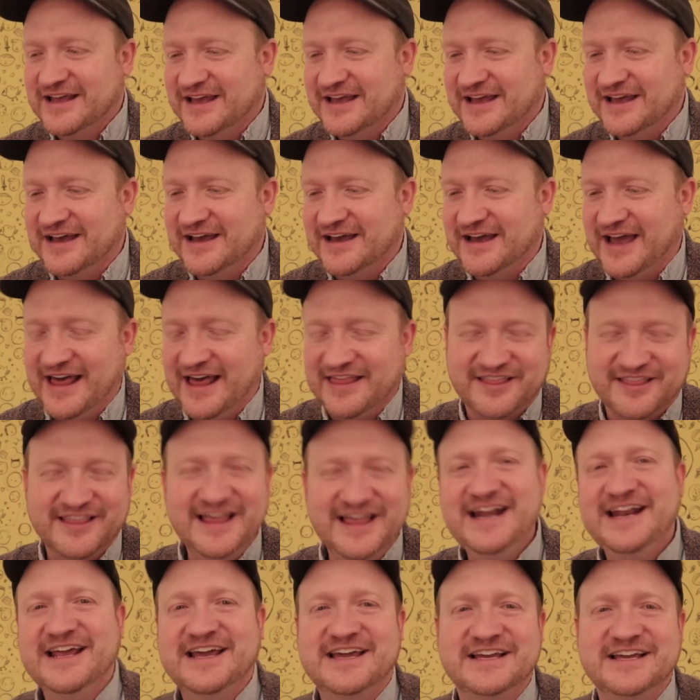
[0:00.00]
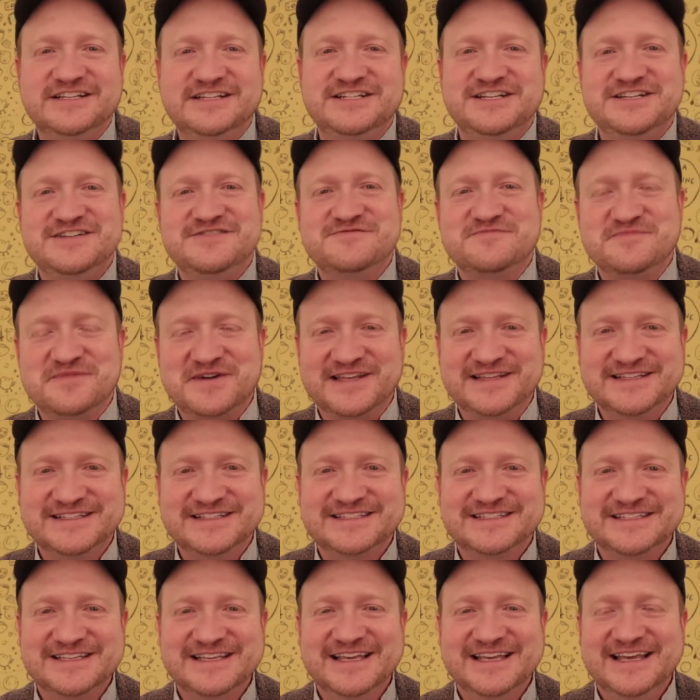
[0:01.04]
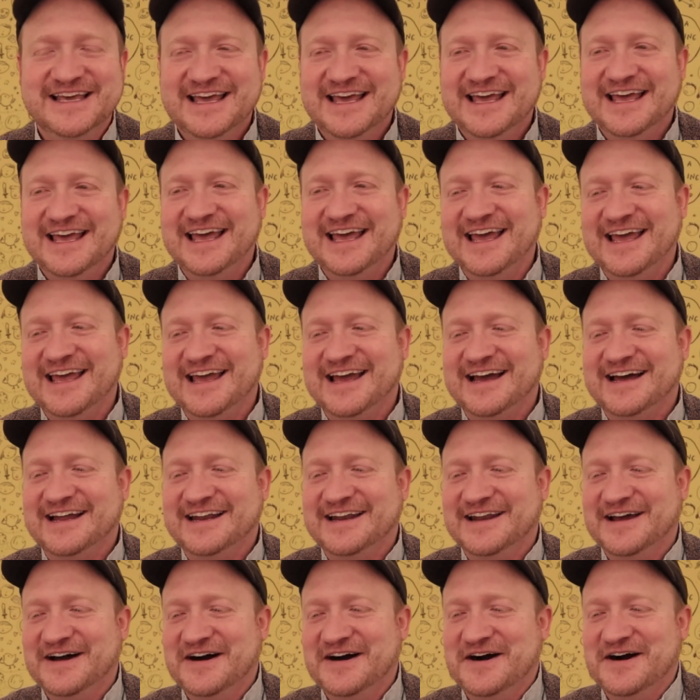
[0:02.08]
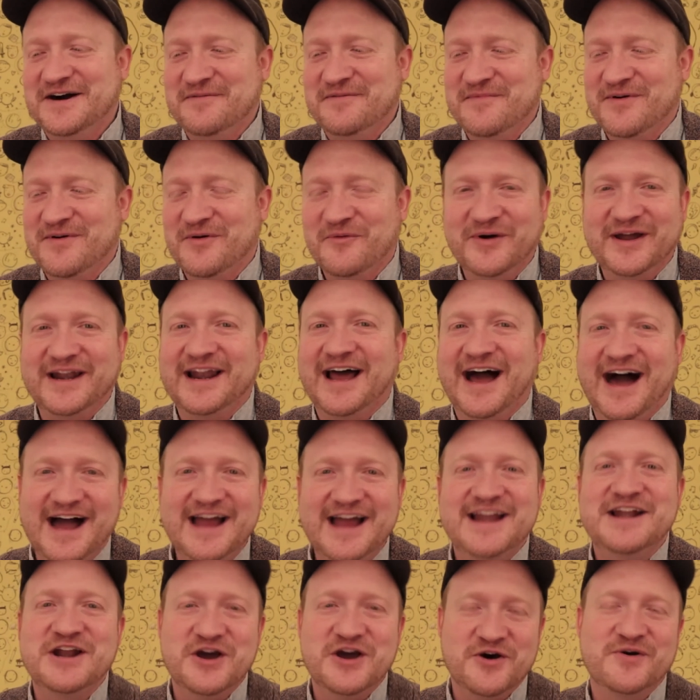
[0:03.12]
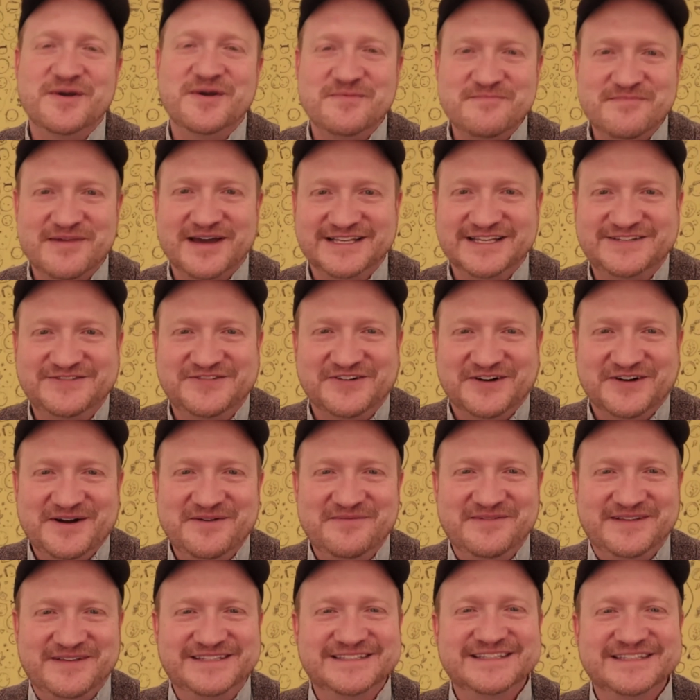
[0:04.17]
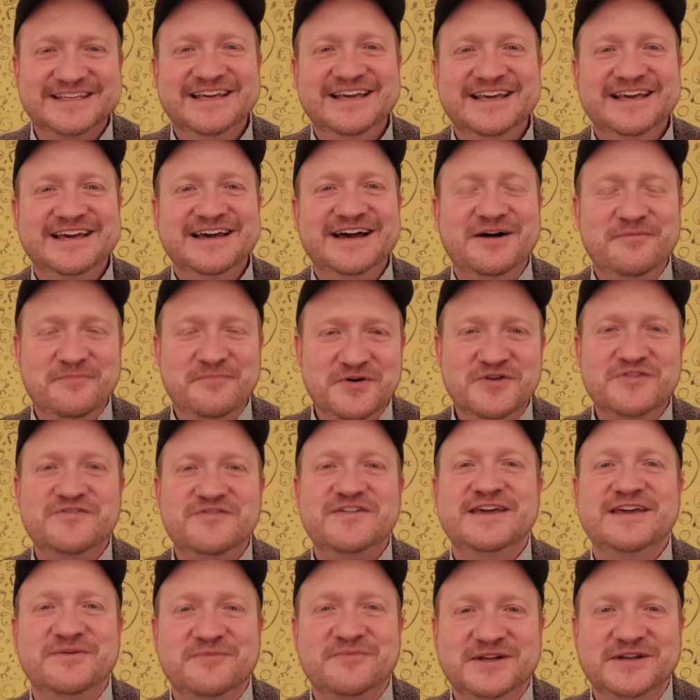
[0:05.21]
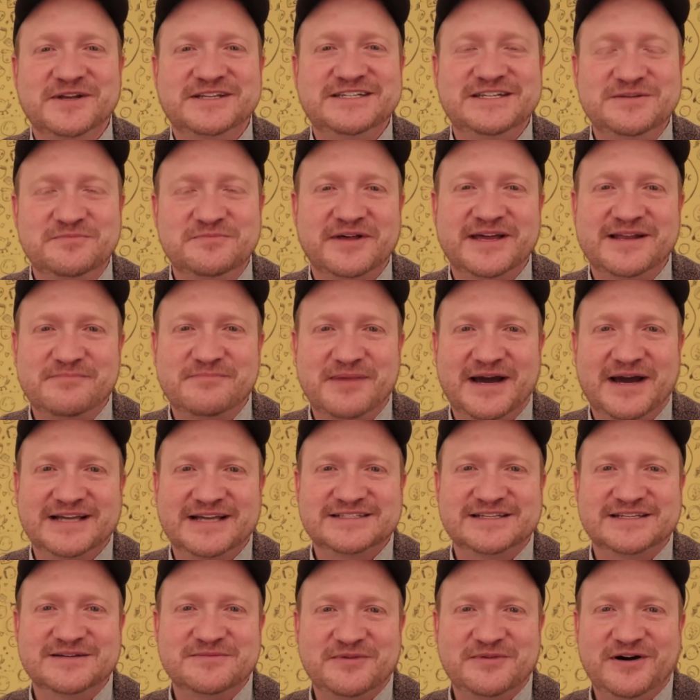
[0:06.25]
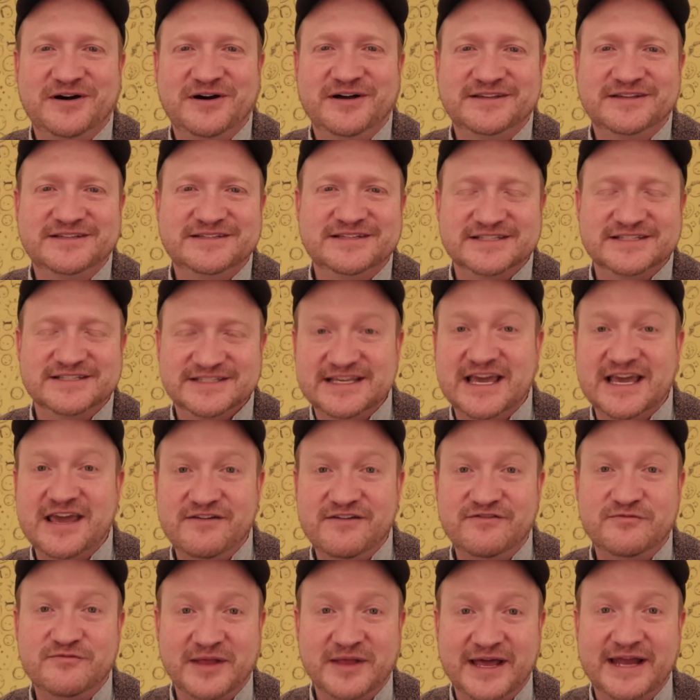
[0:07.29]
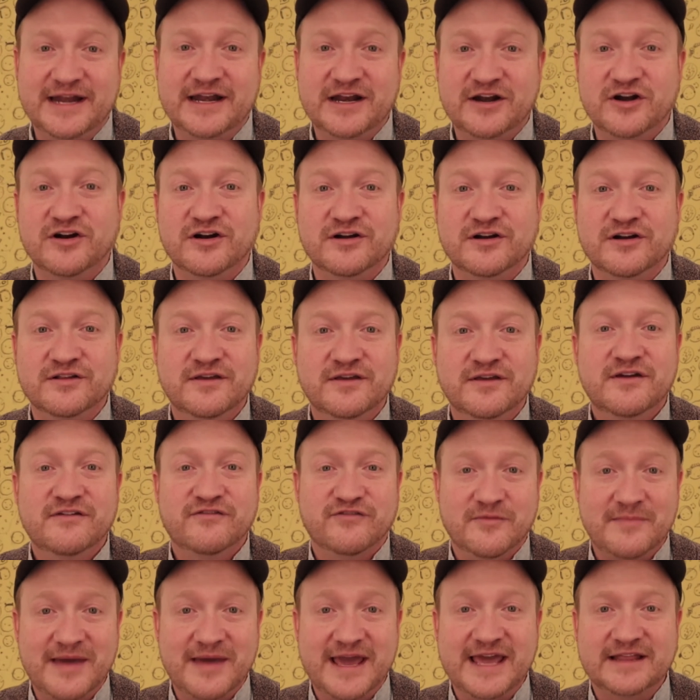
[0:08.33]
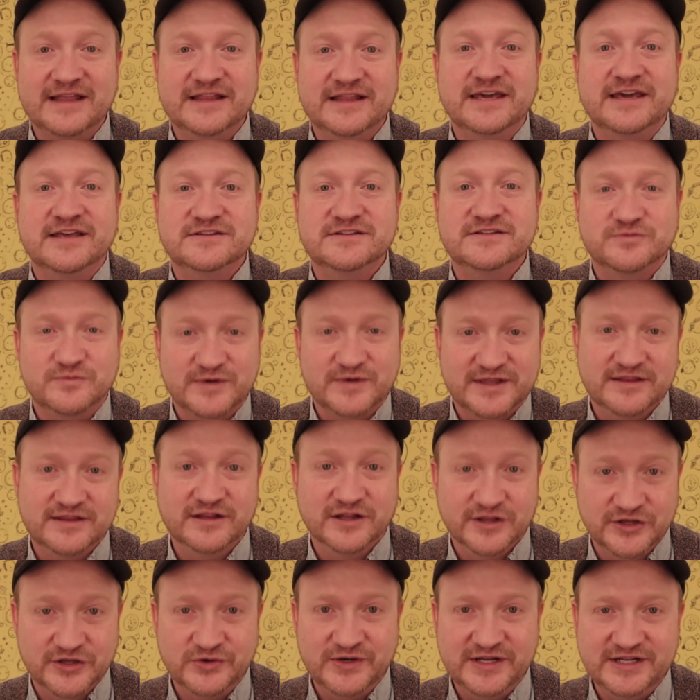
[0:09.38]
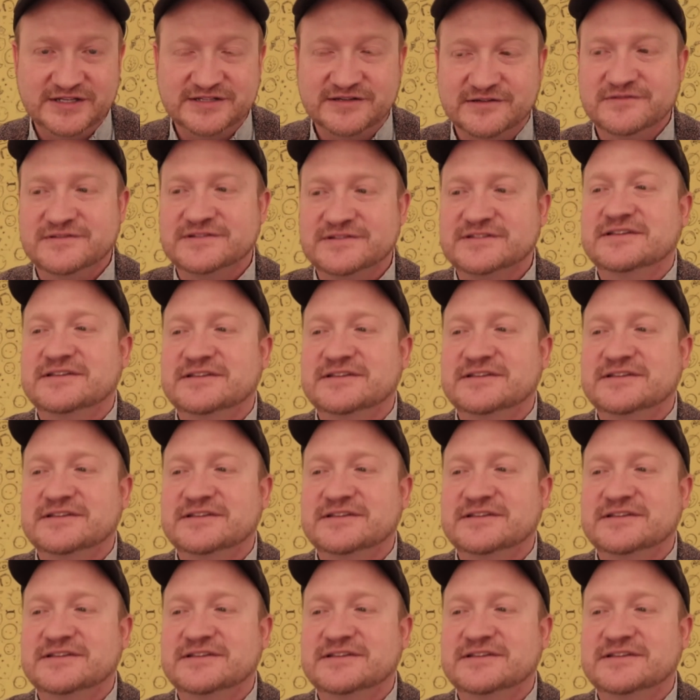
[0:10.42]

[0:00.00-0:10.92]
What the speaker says: athletic achievements. And what I know him best from is a movie in which he played basketball to save planet Earth from aliens with the Looney Tunes.